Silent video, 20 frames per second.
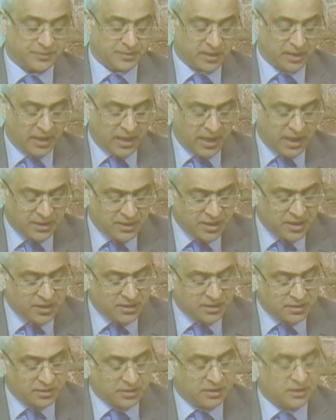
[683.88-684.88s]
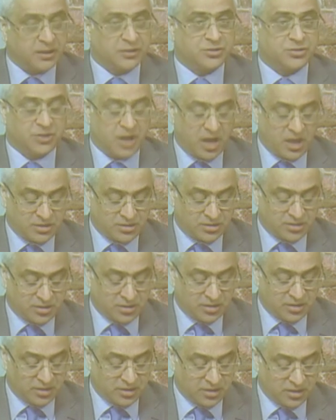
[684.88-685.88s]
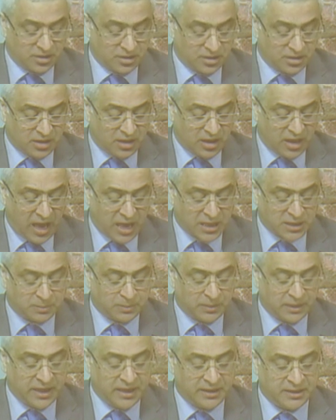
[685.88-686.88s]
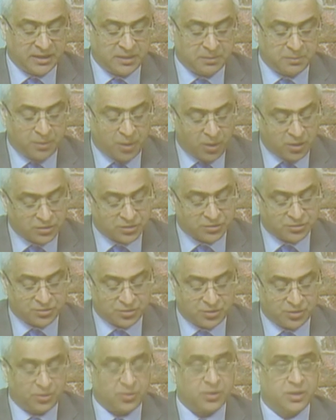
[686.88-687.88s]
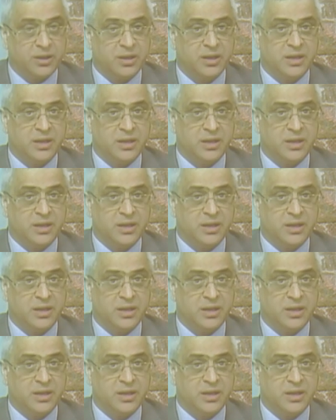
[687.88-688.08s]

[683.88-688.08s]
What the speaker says: Indeed, the trust has played an important role